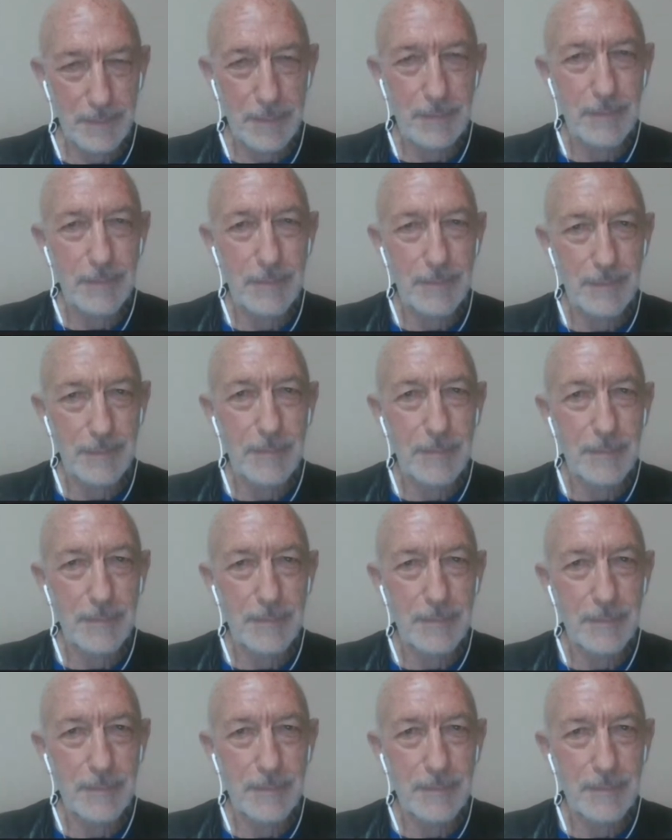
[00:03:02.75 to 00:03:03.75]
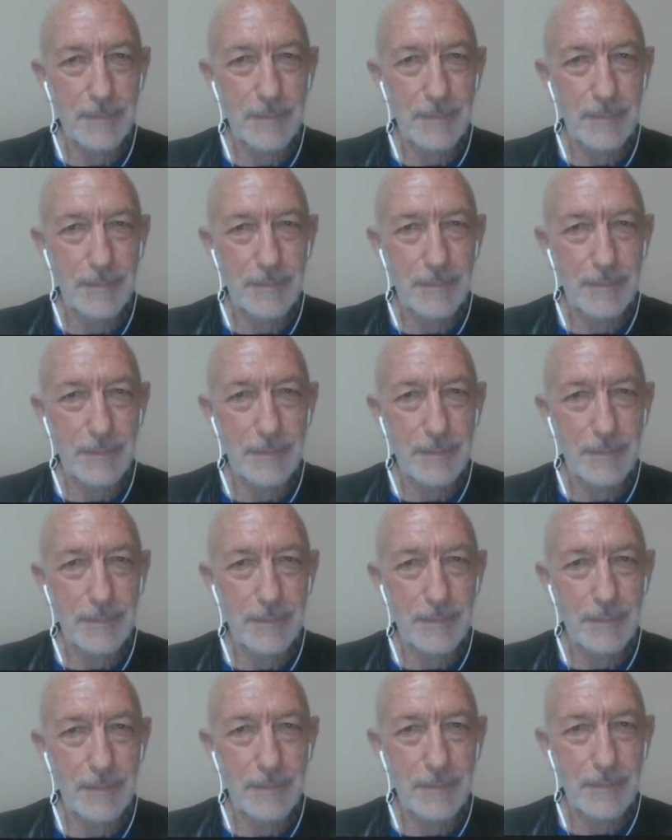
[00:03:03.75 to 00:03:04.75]

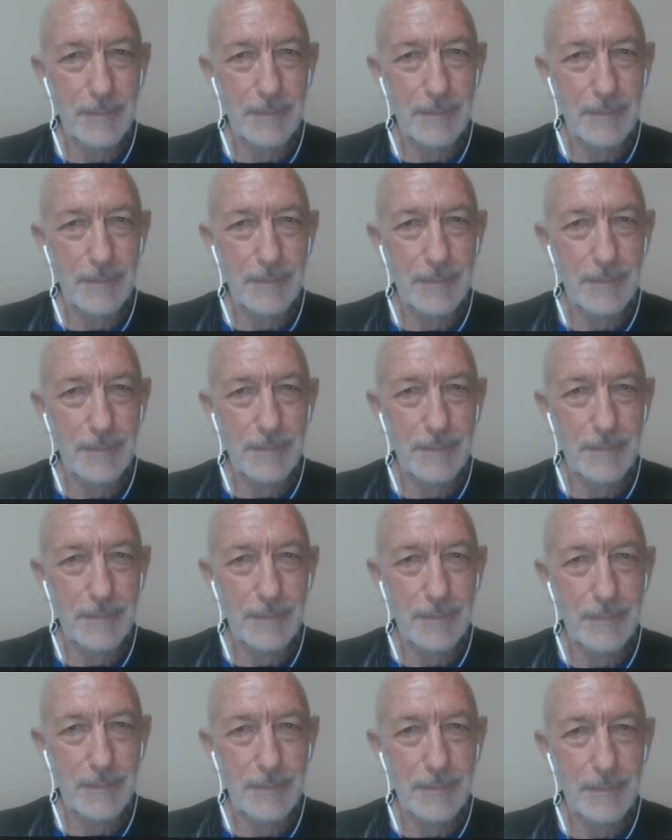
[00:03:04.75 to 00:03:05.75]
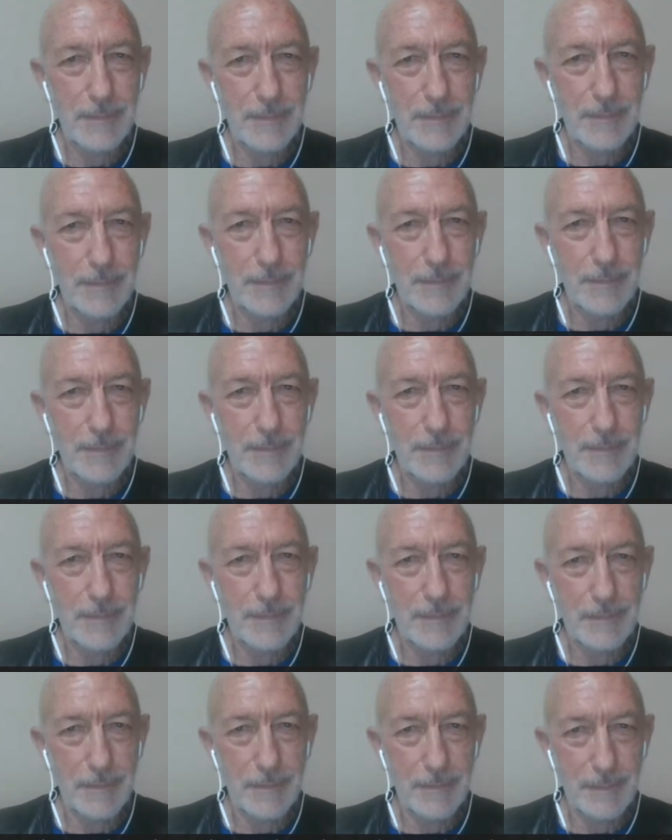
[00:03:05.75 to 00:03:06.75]

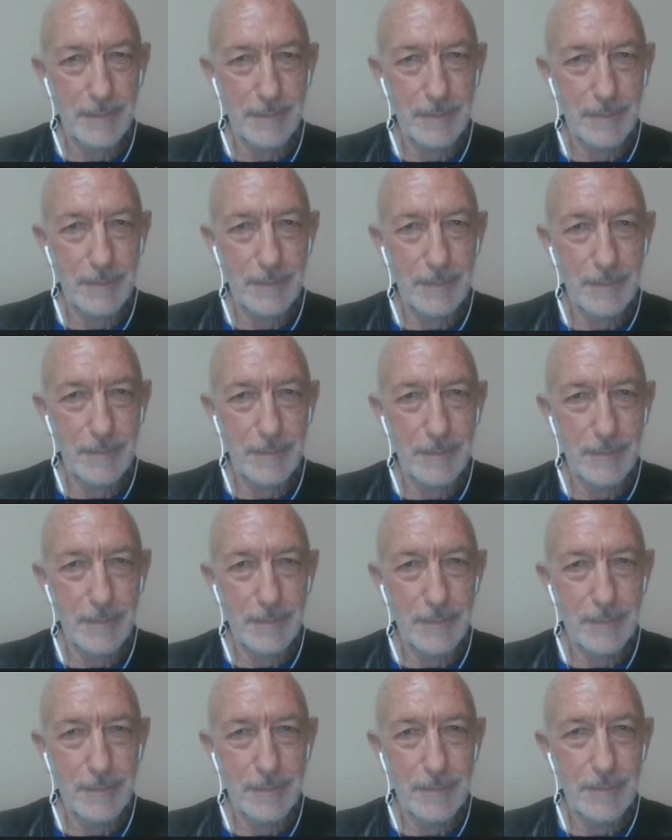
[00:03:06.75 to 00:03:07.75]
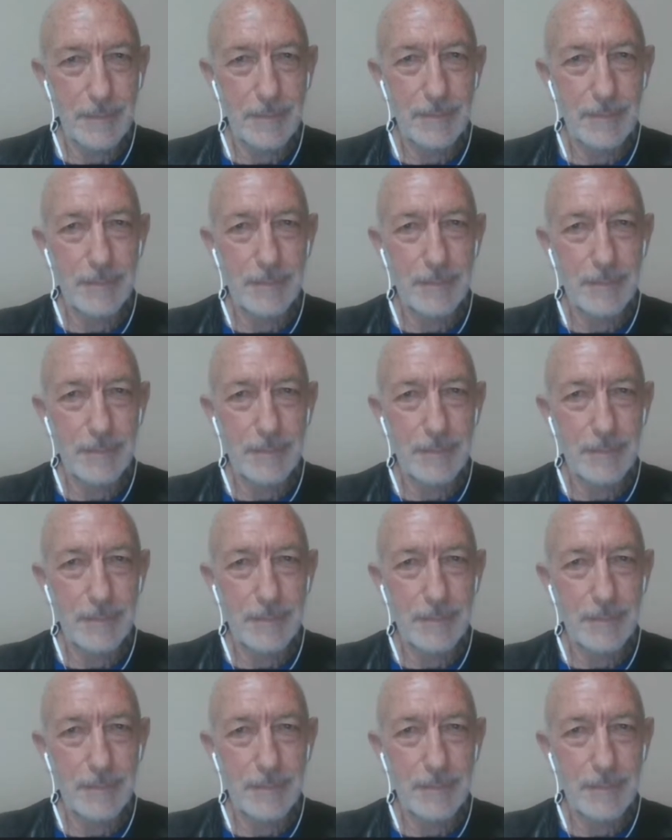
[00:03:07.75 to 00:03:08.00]
(silent)